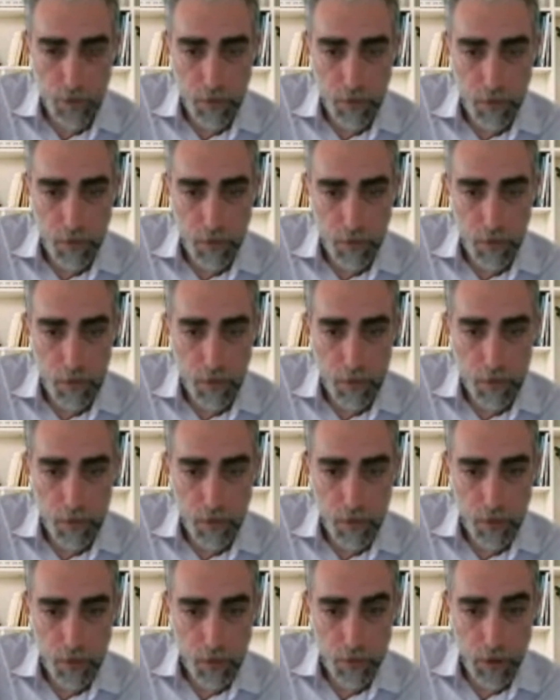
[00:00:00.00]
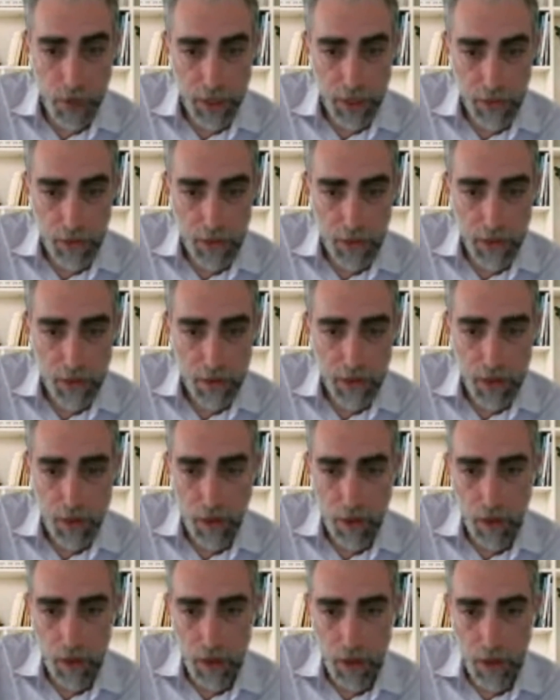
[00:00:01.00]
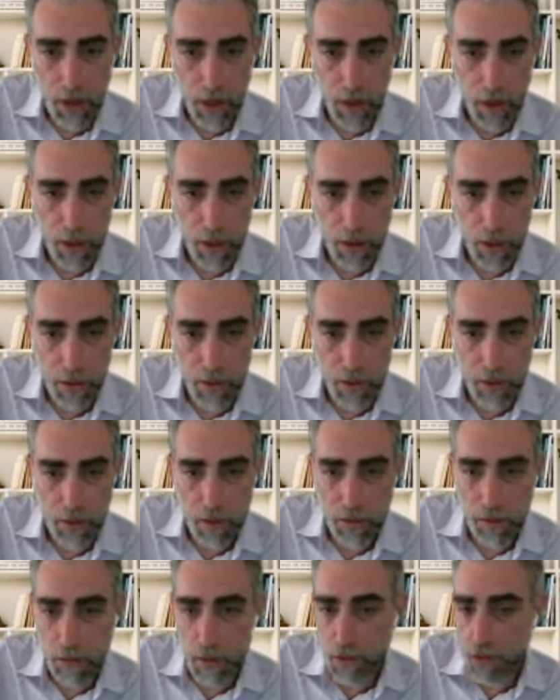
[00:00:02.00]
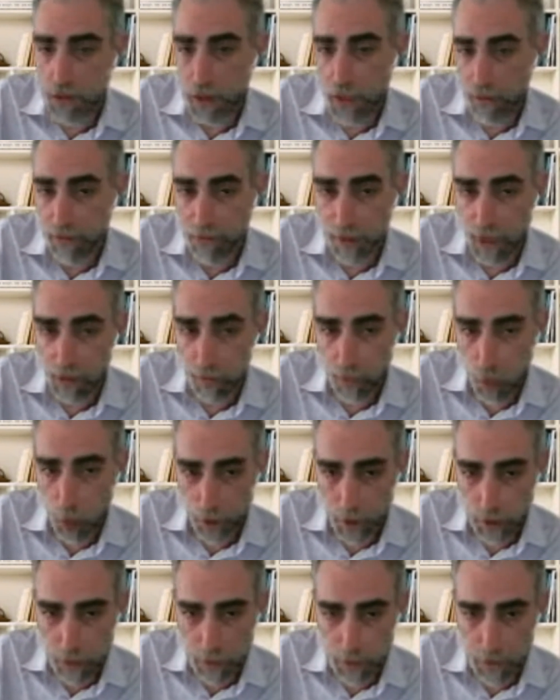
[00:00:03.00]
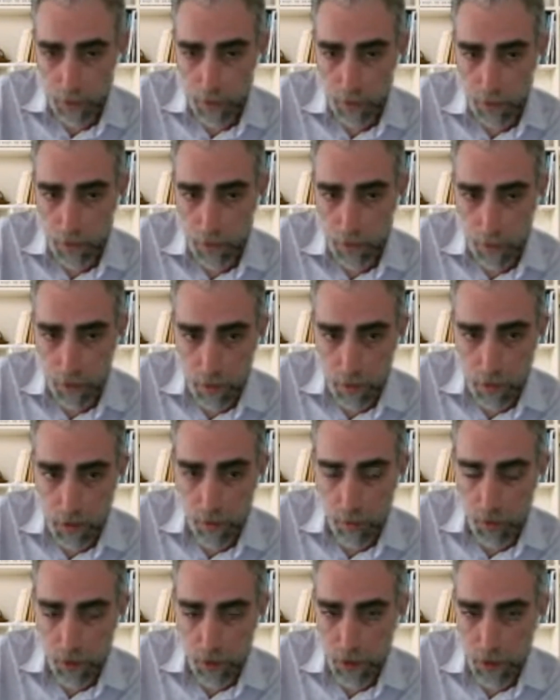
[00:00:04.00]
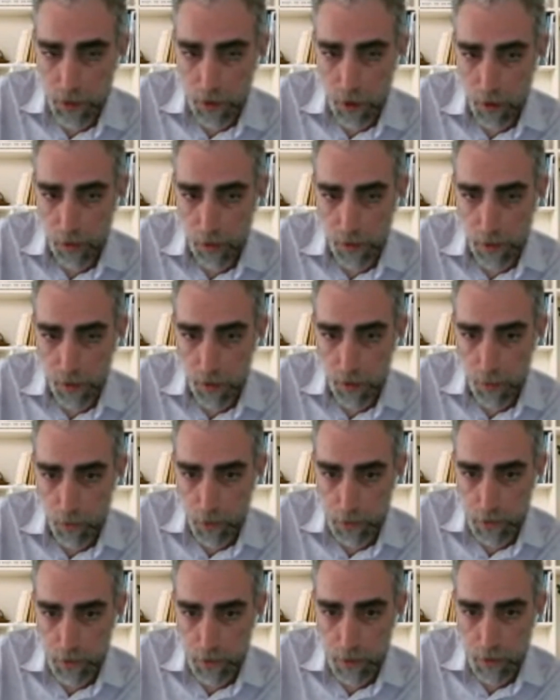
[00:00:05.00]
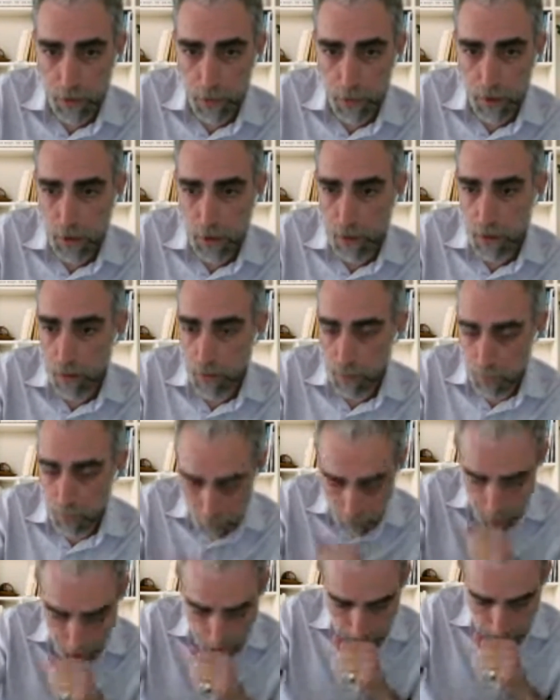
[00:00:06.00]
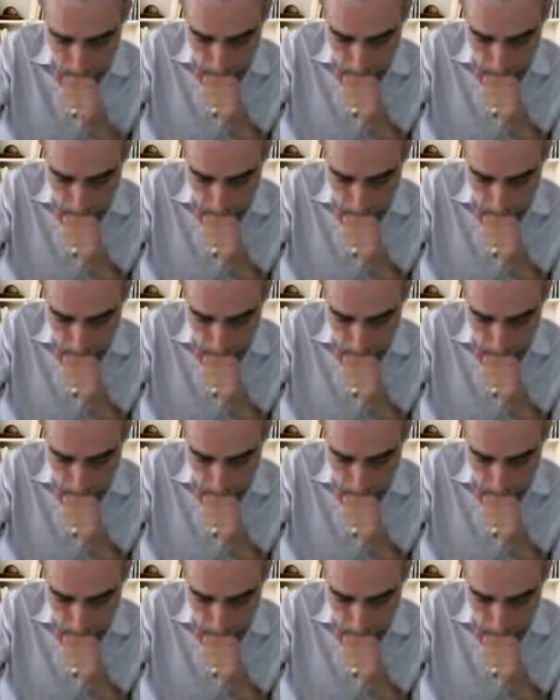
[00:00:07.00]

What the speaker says: providers, and they just have an endpoint that's similar to all the other ones. So it's a custom